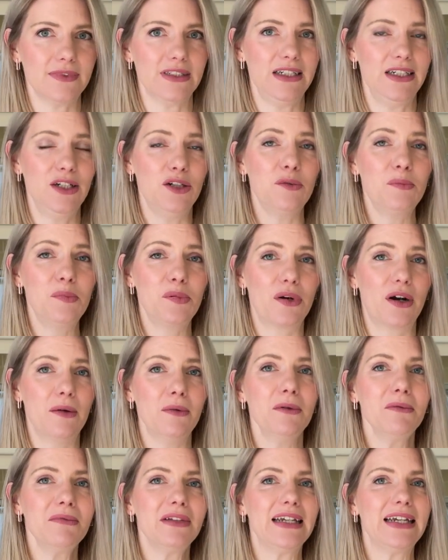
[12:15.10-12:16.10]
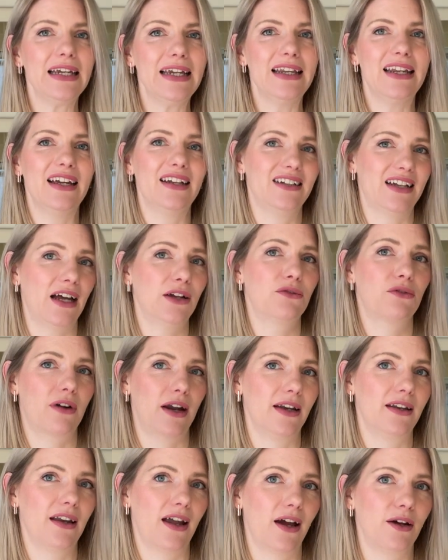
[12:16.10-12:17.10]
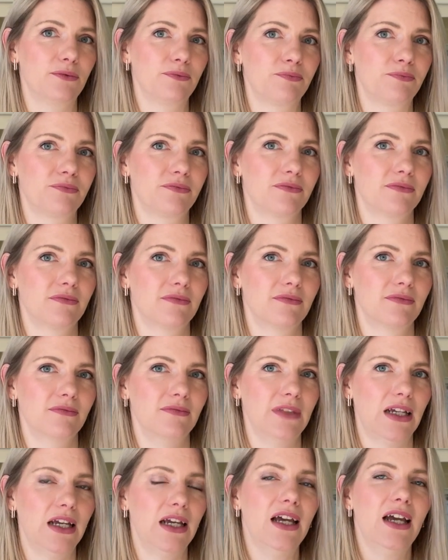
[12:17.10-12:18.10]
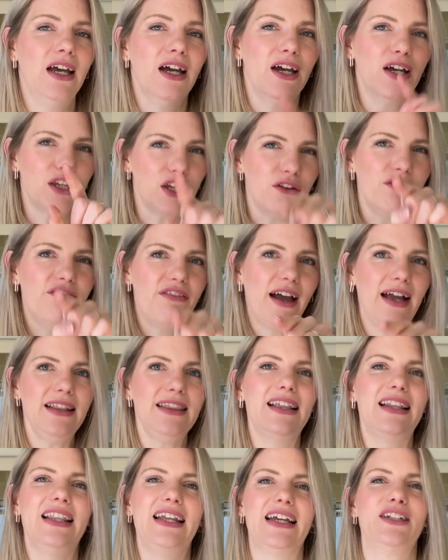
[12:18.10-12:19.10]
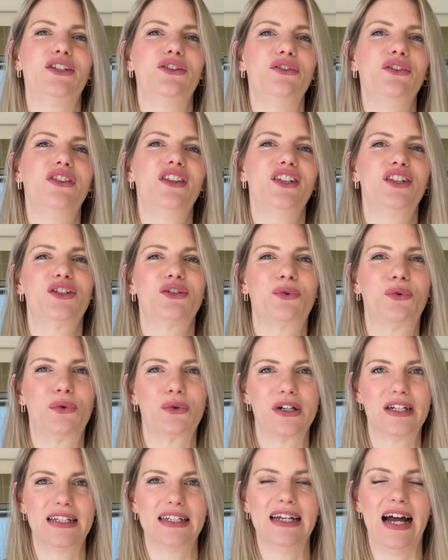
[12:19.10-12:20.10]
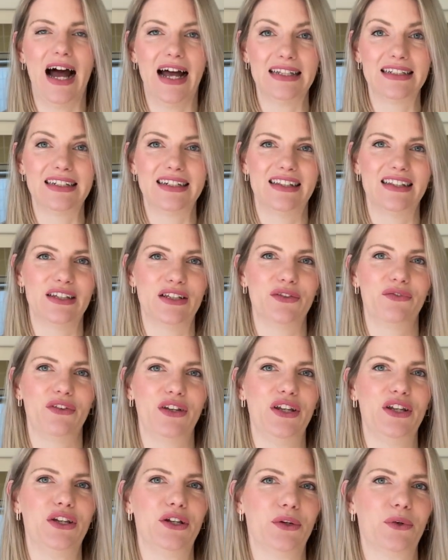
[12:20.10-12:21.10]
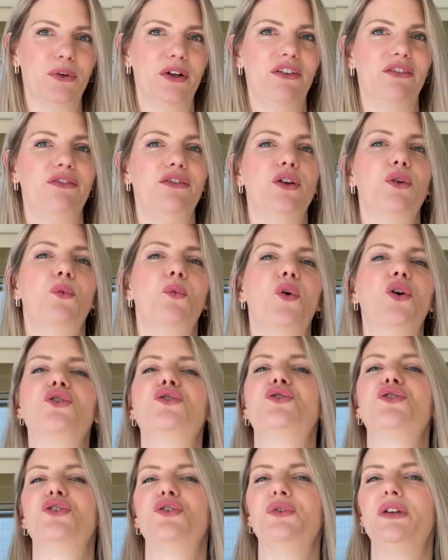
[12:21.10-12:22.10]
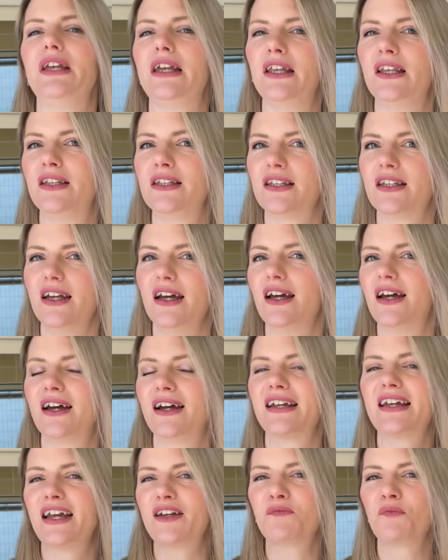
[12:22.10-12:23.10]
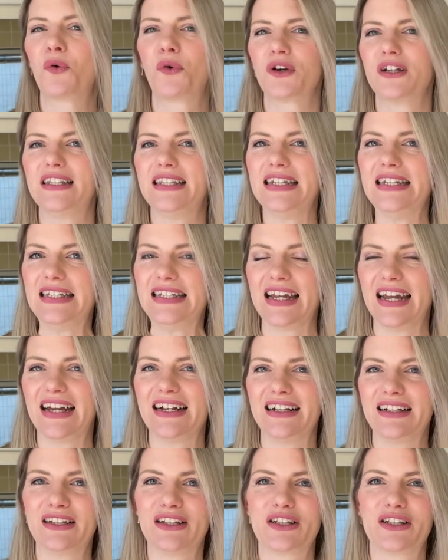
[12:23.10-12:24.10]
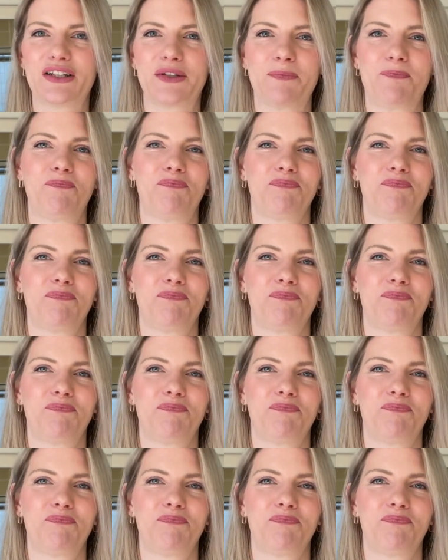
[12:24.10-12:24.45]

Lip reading: you're probably eating none right now. You find the link to this course under this video if you want to get more details.